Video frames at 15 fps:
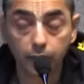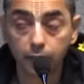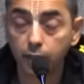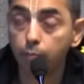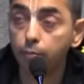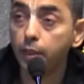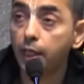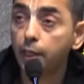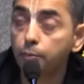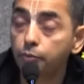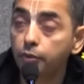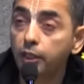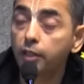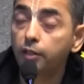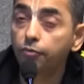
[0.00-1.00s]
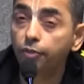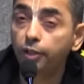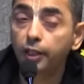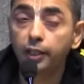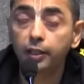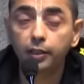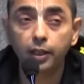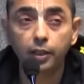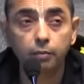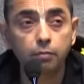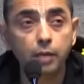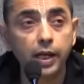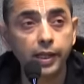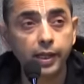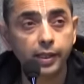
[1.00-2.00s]
Sometimes we get a feeling that
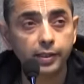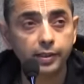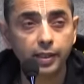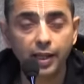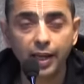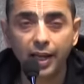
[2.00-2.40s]
Maya is an